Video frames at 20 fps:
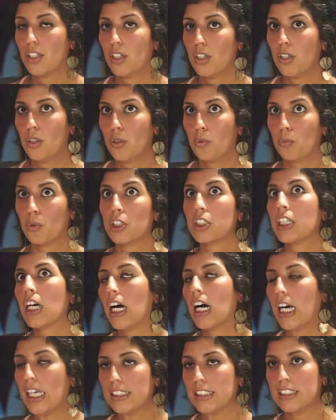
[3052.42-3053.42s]
we're
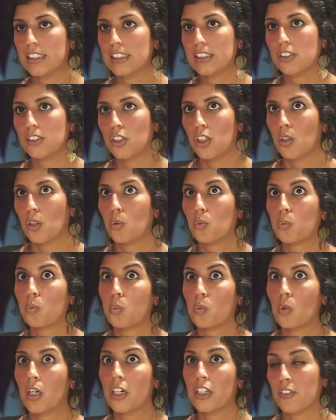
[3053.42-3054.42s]
not, you know,
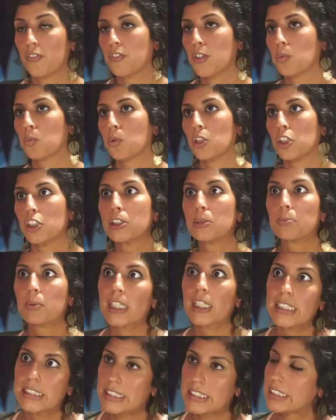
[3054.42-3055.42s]
one of the worst
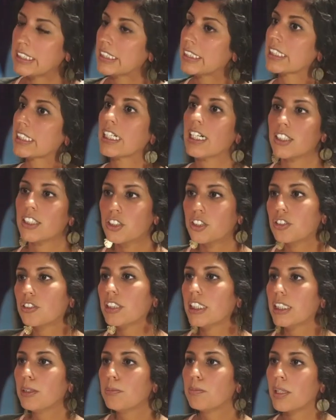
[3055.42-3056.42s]
places in the
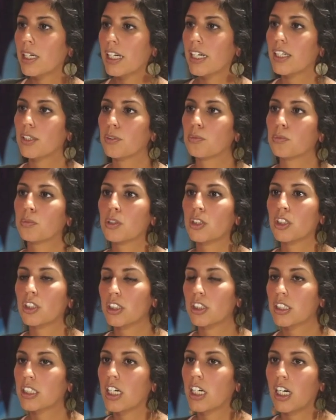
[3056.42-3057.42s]
country, but we're
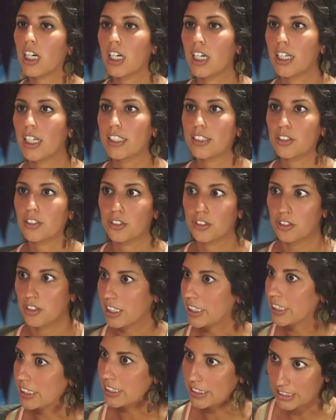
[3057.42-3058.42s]
not the
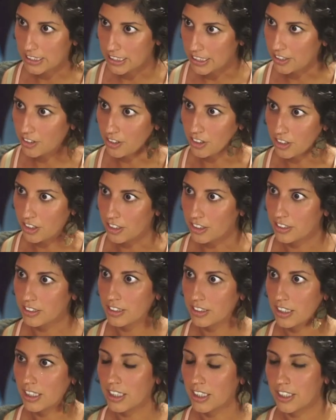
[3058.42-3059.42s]
greatest either.
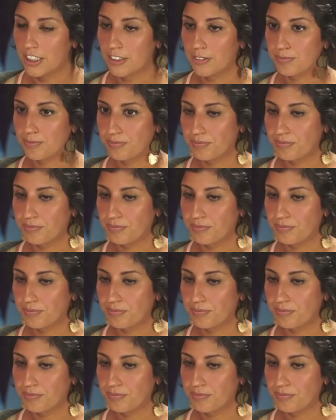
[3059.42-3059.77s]
And